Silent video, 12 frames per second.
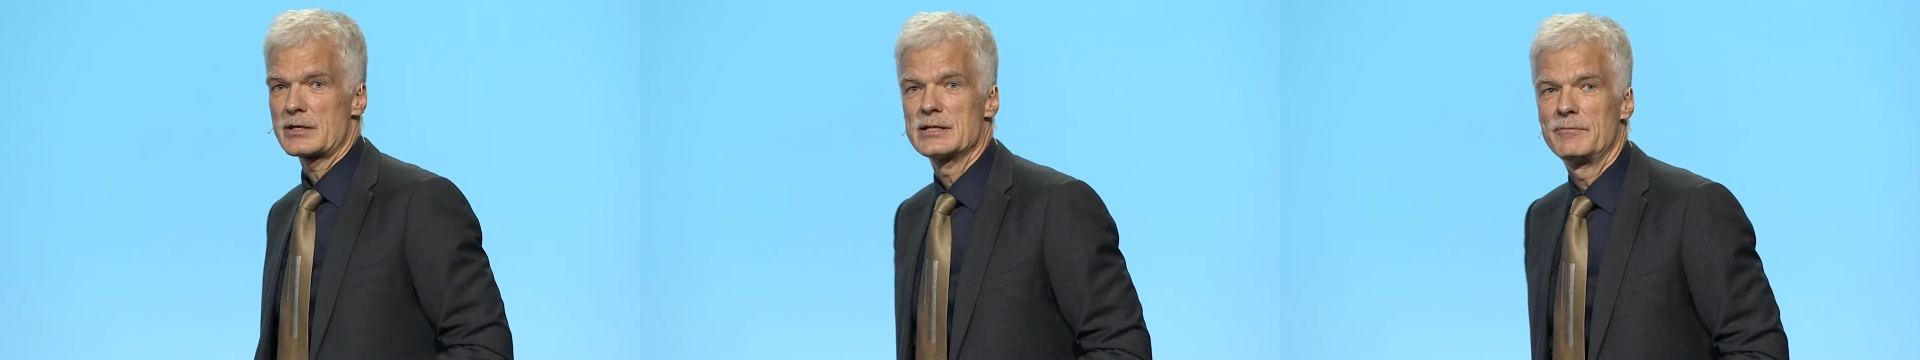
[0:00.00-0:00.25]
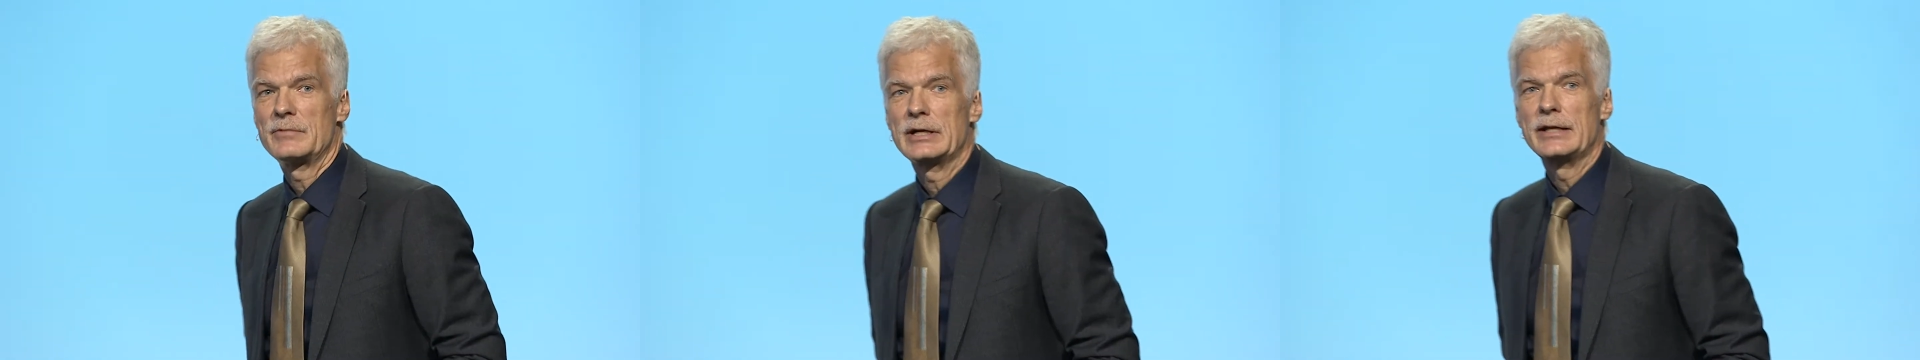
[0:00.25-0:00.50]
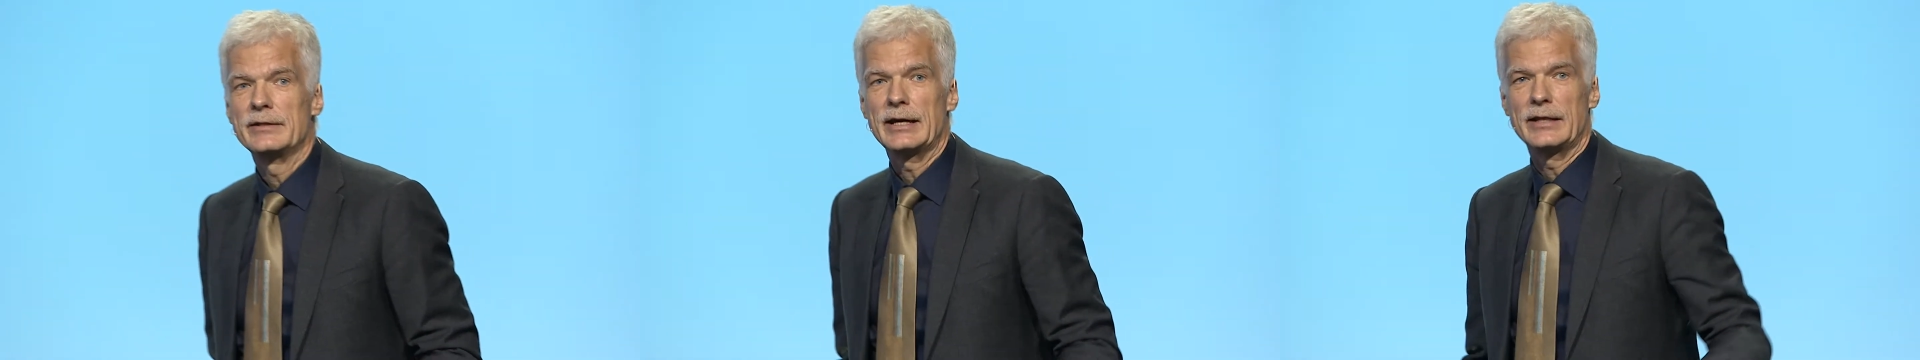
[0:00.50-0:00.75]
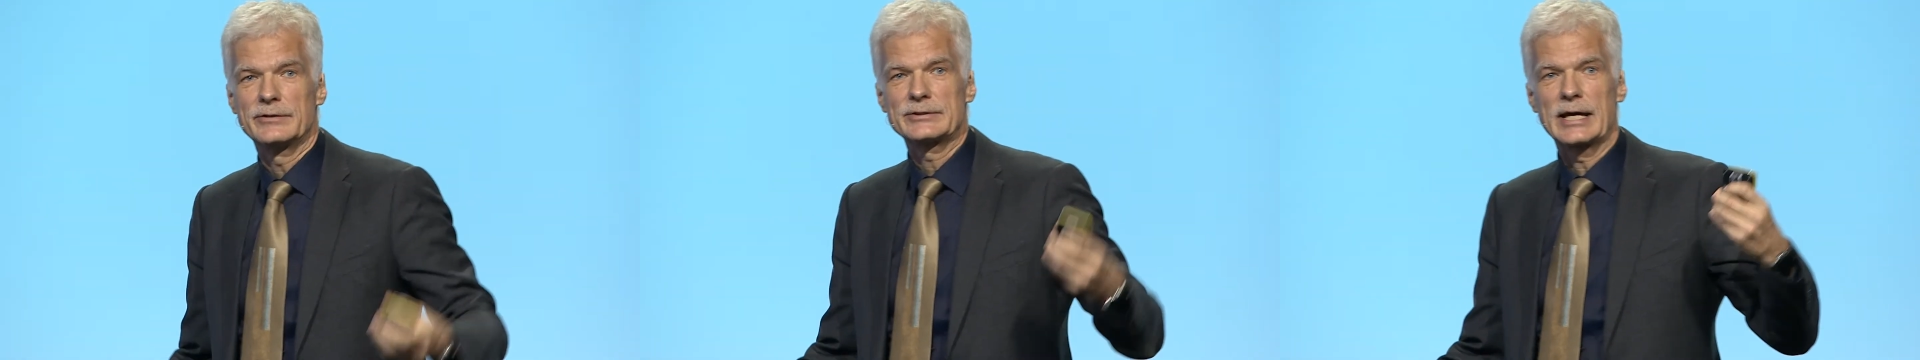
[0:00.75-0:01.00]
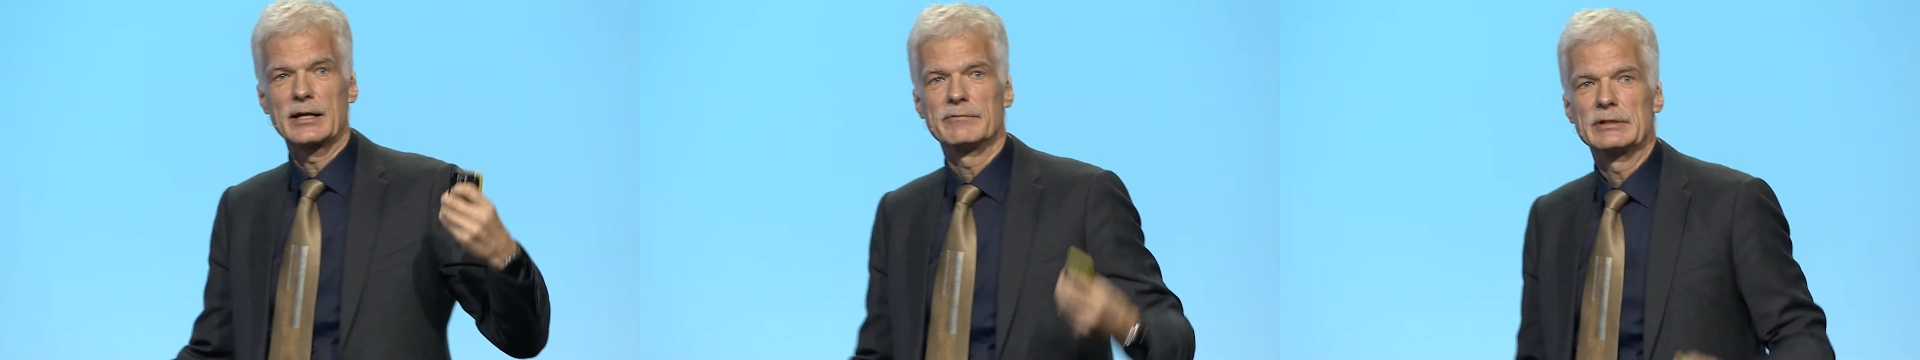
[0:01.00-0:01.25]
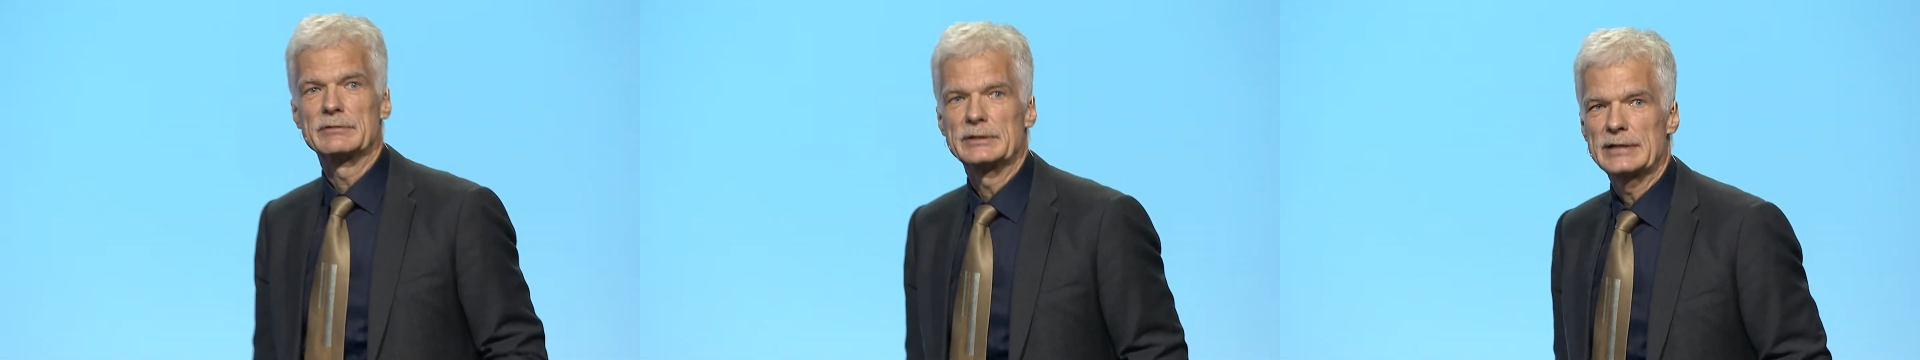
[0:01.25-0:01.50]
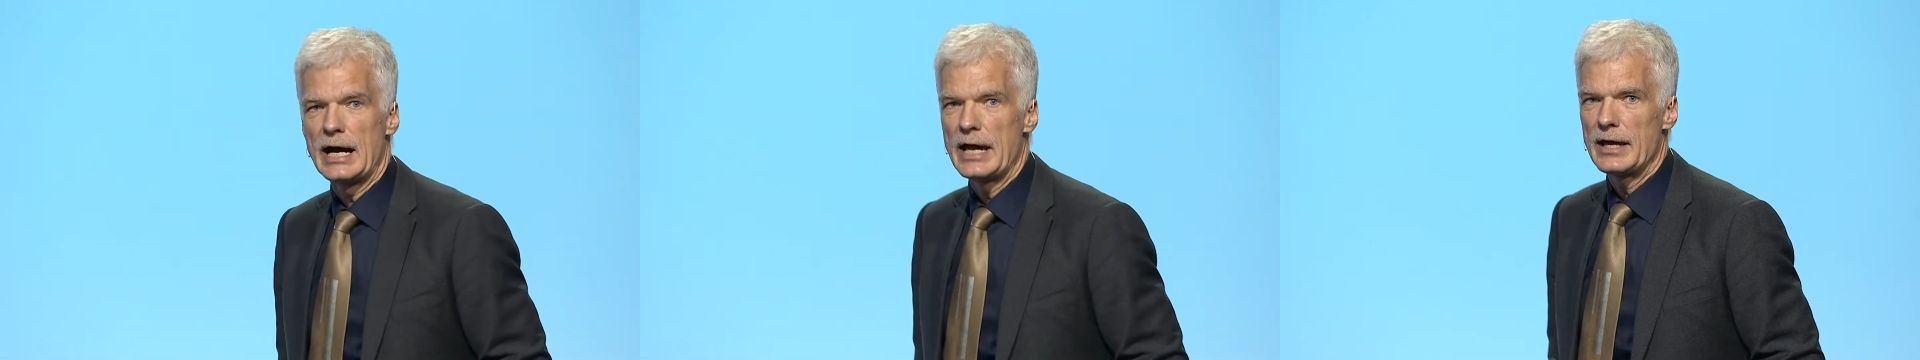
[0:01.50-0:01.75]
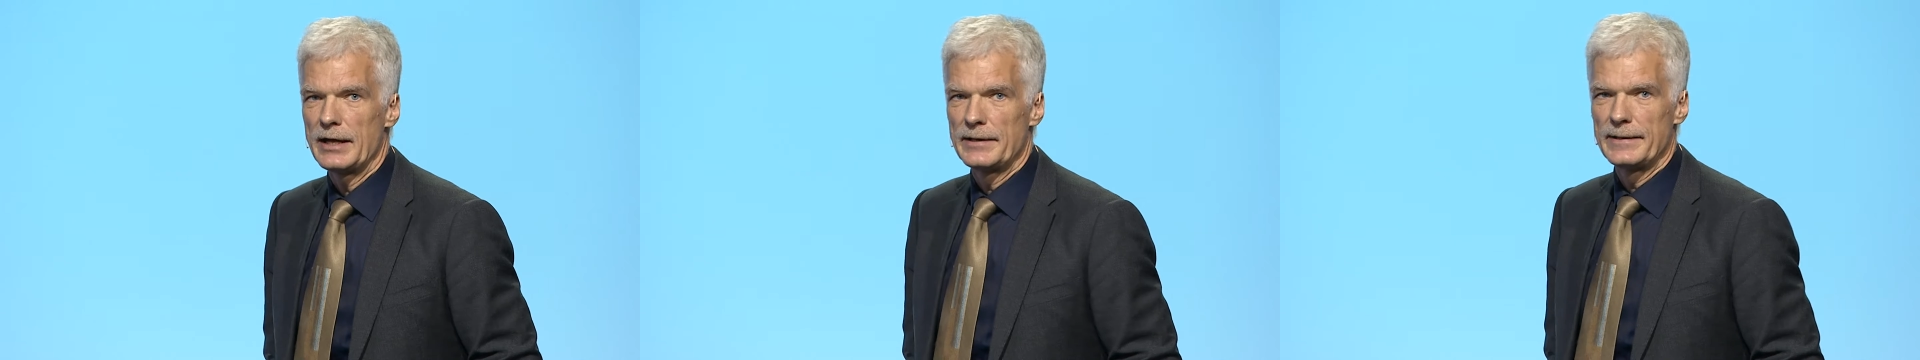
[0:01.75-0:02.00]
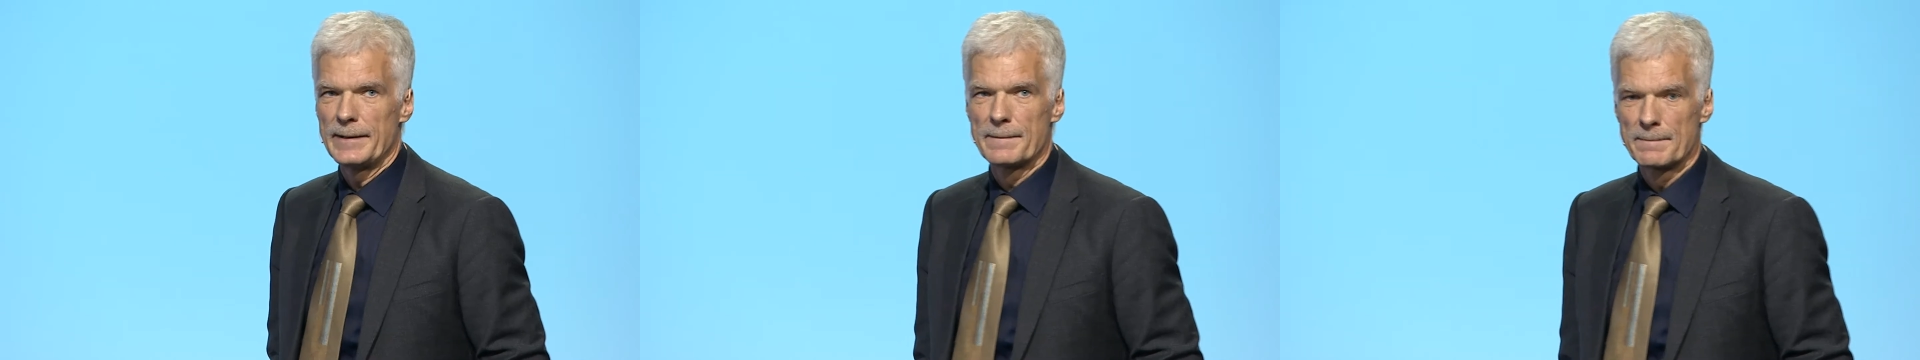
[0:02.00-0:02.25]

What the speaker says: somewhere, and then suddenly we retire. No?